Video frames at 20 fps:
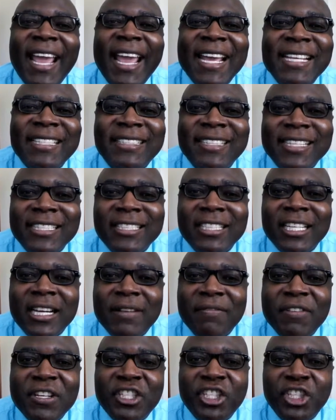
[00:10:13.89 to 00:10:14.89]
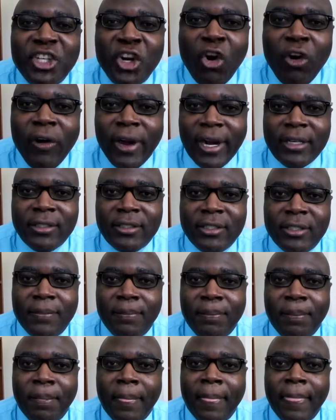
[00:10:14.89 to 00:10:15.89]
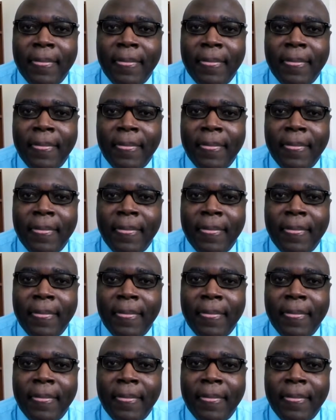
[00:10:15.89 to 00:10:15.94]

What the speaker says: essence of insurance.